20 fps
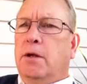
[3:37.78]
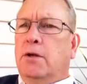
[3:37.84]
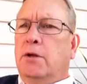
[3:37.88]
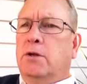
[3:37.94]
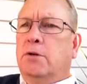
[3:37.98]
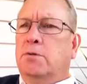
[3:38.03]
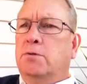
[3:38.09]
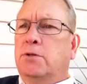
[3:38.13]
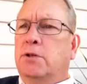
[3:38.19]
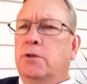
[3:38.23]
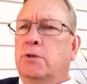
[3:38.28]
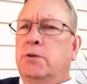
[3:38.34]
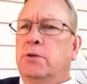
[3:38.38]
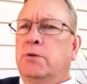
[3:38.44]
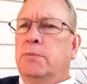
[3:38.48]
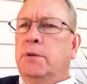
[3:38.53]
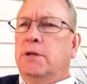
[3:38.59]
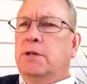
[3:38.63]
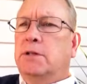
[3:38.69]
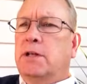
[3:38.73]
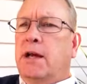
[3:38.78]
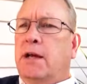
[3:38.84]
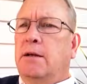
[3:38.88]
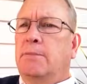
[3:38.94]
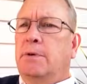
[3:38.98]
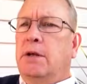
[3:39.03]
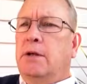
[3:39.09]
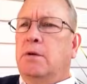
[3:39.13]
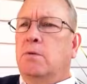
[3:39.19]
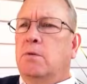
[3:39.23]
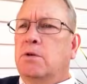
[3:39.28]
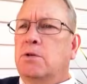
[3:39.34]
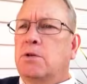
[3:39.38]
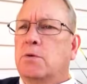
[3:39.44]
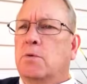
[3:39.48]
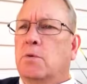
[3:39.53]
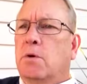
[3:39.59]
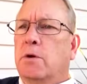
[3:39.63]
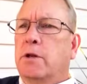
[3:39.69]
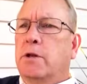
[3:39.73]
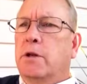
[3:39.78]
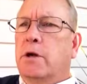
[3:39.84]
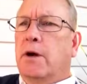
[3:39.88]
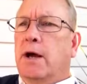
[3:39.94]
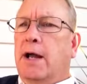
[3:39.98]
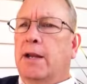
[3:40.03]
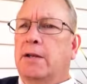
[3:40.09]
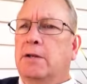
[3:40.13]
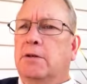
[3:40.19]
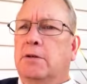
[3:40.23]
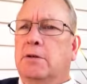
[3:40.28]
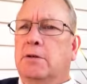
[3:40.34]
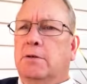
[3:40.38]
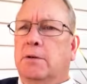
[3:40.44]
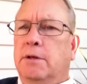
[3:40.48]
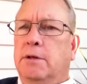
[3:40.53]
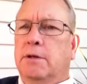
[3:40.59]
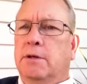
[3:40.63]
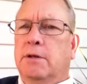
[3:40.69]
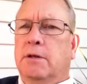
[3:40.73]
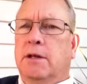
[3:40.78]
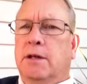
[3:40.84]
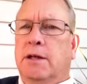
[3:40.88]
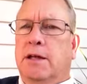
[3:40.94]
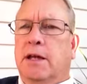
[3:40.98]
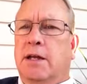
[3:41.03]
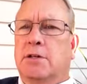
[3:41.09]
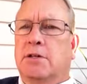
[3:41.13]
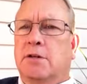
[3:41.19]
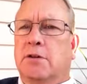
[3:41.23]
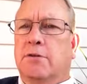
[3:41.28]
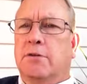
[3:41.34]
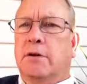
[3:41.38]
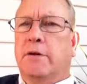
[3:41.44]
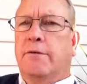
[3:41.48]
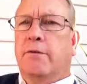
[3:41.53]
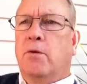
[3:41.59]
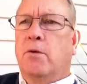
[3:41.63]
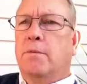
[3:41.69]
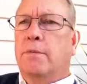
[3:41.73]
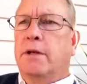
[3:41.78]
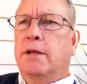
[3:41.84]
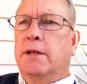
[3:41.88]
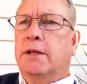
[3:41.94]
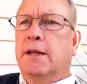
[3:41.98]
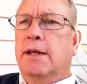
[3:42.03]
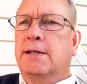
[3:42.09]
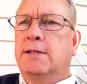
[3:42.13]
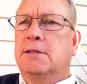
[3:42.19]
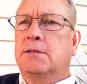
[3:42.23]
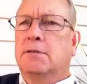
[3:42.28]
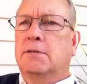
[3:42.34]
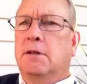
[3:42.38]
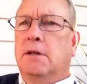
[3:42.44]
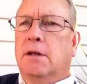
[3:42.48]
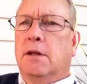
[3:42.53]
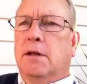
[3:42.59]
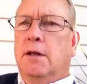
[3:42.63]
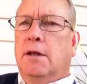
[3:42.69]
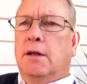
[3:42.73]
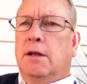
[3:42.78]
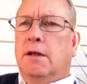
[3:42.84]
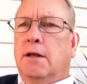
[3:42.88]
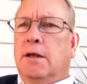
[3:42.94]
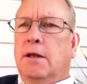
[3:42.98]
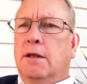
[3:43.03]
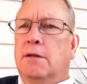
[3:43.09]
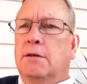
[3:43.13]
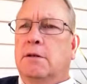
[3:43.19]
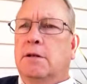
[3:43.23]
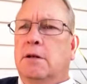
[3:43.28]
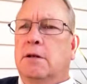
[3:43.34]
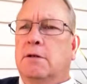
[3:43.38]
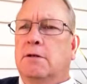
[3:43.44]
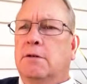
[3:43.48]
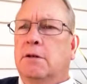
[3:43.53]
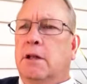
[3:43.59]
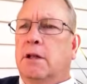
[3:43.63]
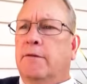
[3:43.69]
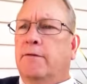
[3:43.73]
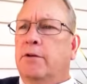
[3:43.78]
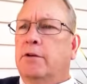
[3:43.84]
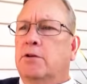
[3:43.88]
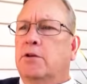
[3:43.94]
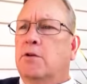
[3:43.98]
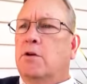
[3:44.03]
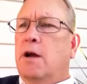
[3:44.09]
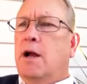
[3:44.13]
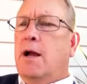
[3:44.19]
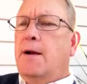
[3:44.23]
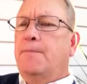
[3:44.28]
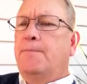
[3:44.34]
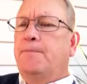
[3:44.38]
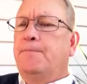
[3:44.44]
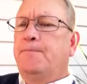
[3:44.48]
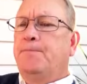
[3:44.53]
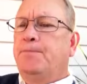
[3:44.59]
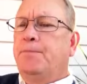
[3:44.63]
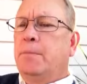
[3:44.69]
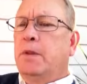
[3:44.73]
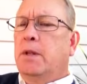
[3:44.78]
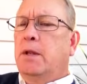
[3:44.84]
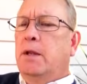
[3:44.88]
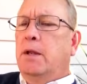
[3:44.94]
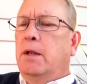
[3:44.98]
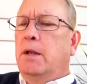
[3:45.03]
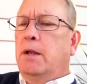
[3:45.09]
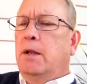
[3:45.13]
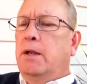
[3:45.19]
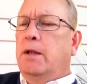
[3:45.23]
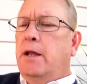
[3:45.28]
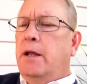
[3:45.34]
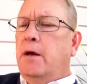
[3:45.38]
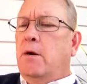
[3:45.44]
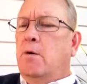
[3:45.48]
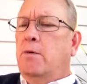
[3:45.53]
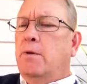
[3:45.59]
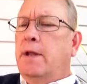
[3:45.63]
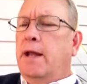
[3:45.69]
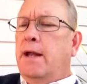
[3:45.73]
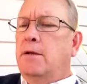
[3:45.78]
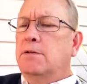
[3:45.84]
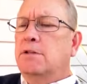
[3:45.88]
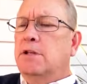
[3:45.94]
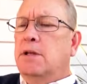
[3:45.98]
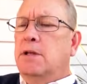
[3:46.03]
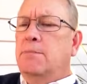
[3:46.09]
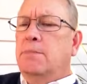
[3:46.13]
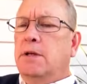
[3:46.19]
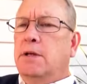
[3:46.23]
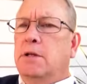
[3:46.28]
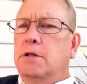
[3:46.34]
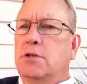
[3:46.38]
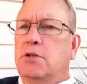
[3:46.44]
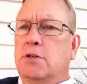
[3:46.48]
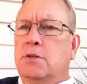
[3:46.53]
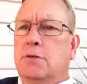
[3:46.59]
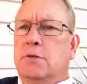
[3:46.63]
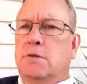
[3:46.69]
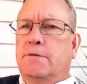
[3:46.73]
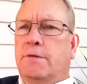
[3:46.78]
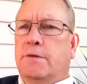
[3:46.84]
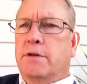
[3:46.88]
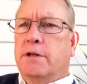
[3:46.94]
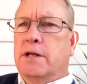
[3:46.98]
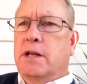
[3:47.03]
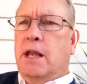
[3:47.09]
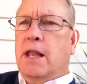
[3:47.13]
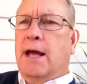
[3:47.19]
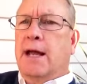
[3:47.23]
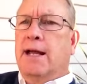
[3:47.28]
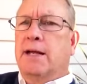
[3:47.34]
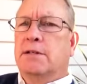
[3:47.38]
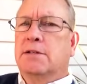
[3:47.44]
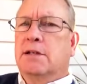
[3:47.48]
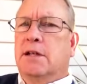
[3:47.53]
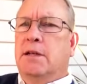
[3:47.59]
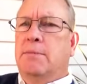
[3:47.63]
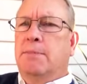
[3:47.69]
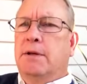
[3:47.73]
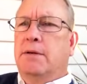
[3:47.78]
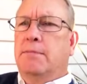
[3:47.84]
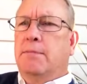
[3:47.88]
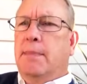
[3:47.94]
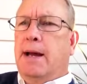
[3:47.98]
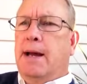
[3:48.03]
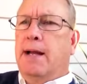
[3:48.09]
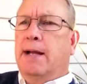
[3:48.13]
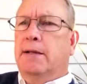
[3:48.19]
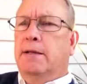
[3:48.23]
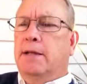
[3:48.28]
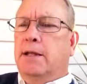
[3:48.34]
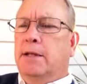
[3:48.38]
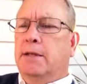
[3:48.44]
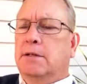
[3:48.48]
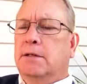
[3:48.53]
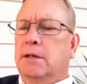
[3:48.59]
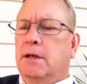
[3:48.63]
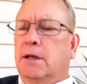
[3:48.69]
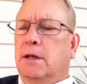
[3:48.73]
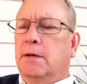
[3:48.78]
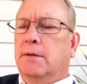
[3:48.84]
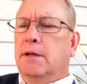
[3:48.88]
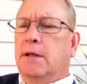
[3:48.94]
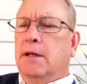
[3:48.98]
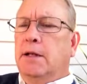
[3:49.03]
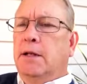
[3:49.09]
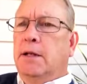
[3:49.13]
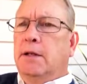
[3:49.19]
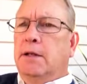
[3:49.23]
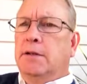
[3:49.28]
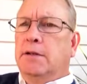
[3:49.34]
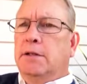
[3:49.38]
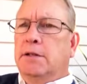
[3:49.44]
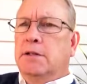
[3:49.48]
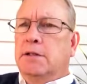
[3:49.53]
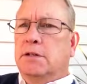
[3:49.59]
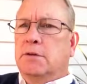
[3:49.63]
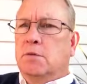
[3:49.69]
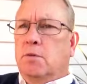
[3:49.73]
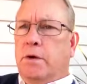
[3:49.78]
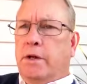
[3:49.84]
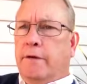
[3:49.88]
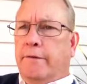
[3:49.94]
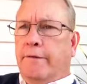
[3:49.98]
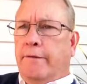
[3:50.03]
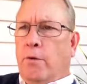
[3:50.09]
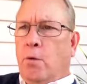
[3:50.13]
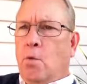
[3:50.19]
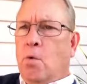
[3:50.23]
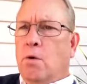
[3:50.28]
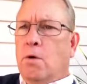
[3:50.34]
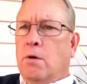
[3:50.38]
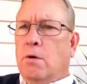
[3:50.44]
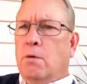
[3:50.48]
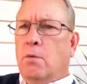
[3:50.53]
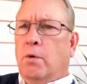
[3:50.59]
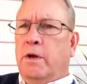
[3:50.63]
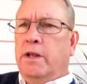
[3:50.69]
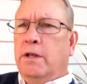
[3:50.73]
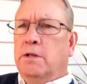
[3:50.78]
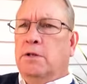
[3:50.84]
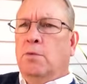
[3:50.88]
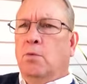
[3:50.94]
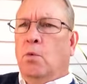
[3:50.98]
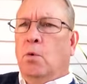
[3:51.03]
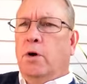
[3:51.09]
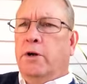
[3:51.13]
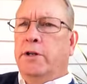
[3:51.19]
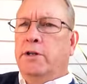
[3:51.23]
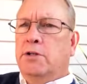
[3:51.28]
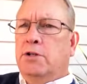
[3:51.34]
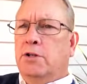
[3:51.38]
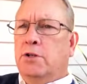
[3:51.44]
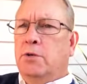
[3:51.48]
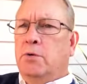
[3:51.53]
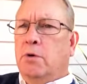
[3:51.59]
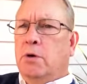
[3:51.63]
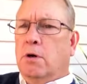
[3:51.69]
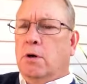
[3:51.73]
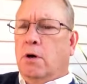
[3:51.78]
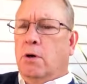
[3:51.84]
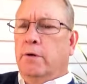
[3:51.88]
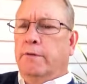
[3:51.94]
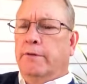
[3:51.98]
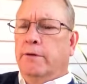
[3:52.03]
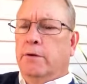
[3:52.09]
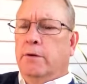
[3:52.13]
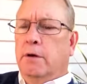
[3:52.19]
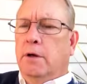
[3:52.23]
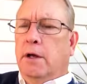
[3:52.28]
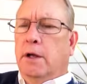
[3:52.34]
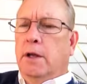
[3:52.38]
YouTube and type in what you want to know how to do and catch a 3 or 4 minute lesson and give it a try. Now, on housekeeping issues for the class, keep in mind that this is week 4. Week 1 and 2 are over.